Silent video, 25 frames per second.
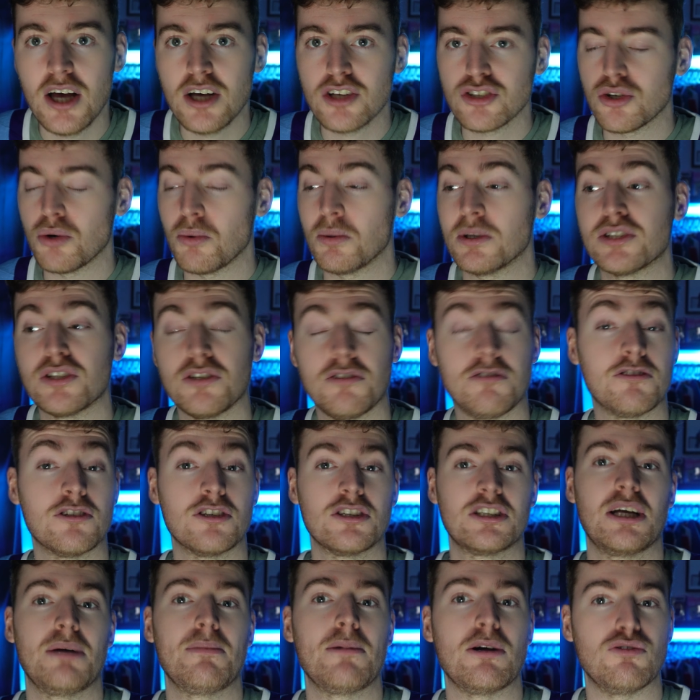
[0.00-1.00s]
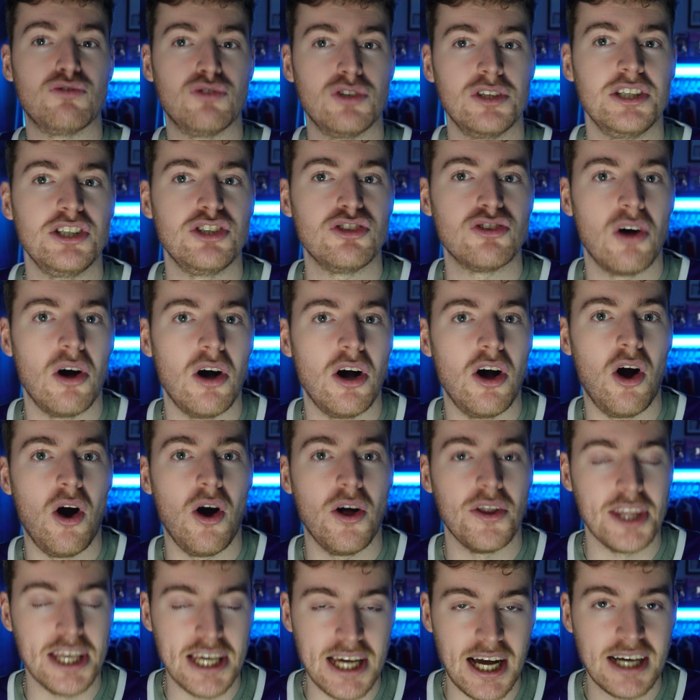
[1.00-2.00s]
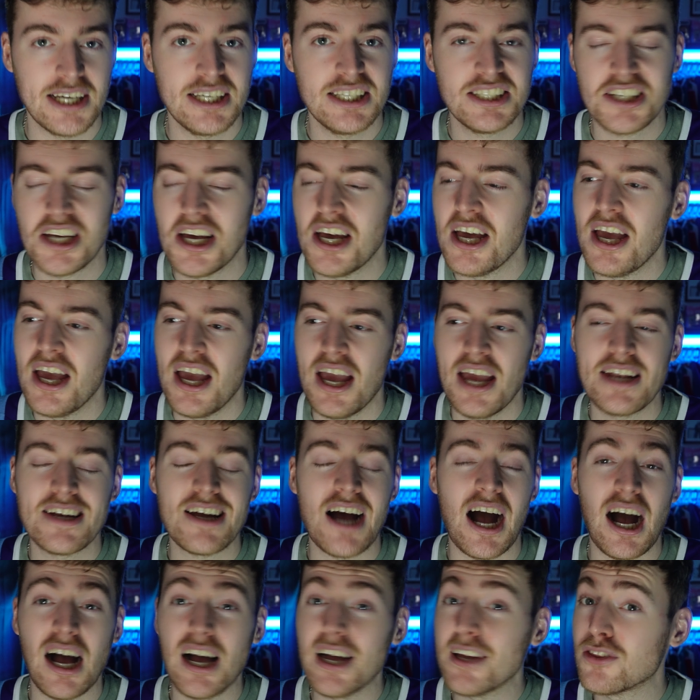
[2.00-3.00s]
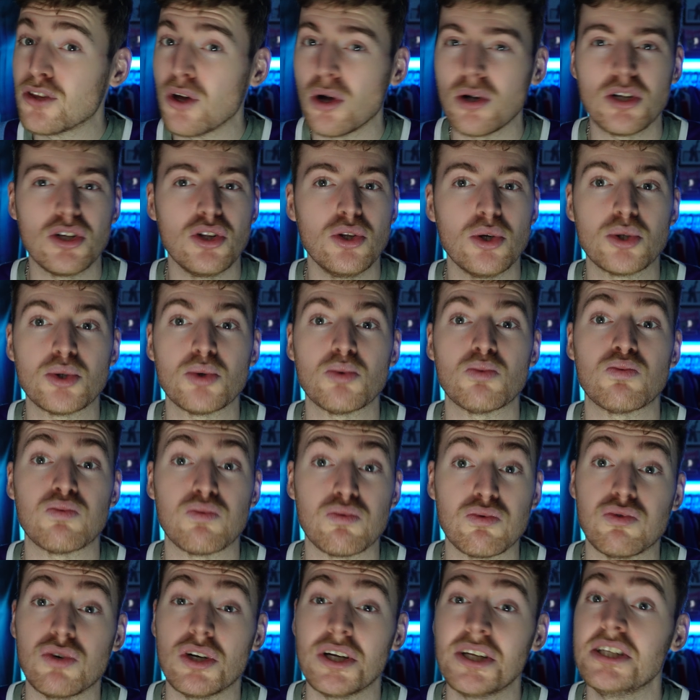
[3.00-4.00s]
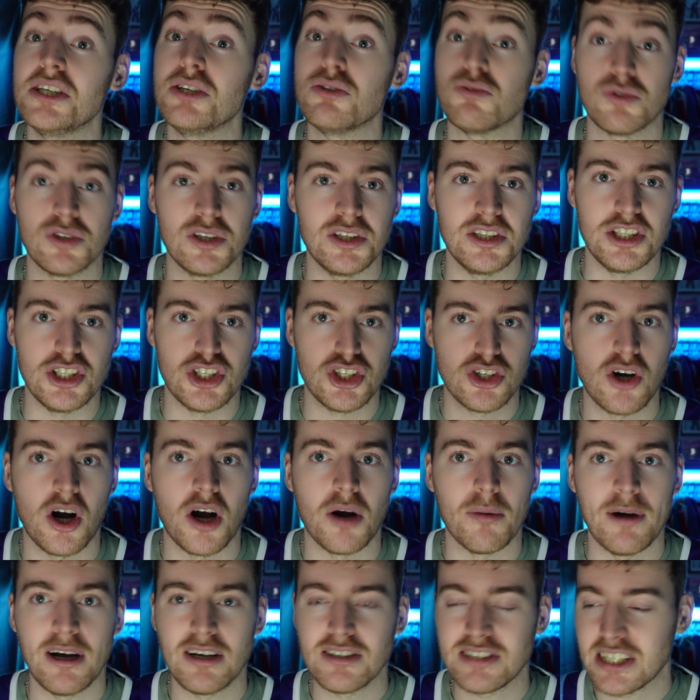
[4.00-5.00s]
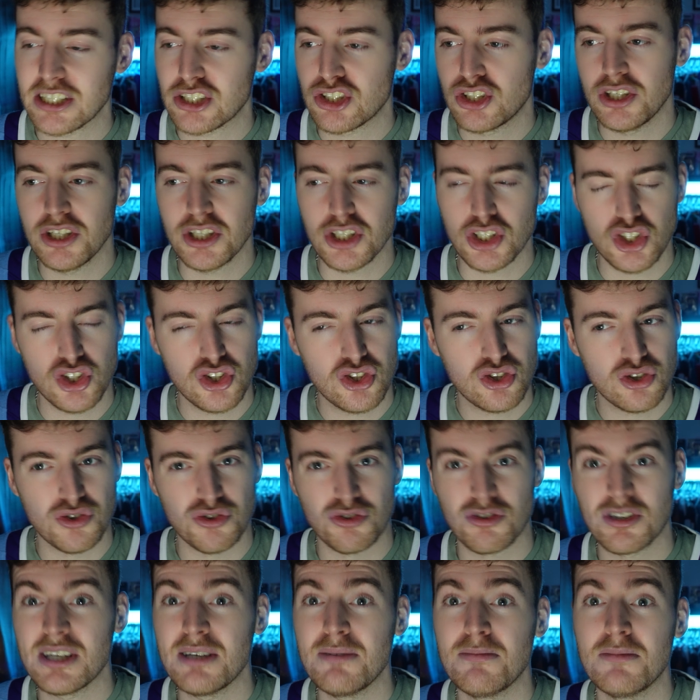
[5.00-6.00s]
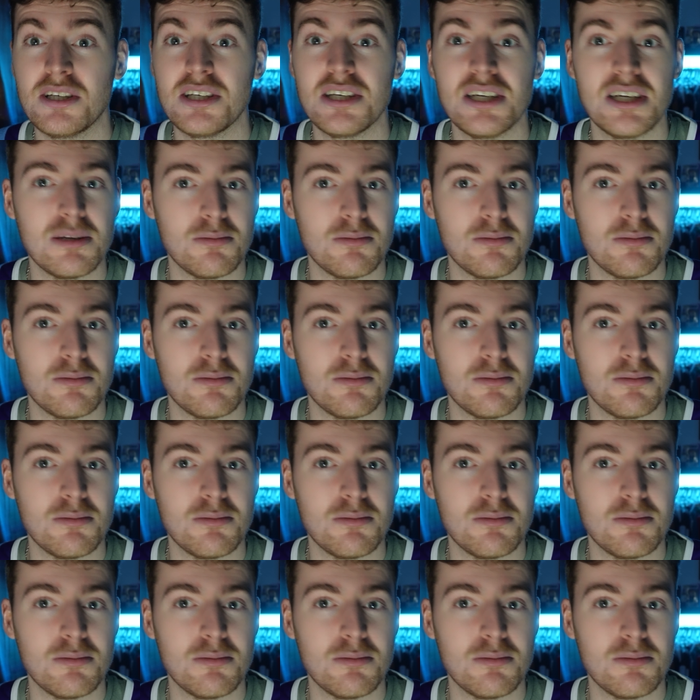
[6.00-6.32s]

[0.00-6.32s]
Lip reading: so it was the first time I really saw it on the ice. And I thought it looked really sharp. I was actually extremely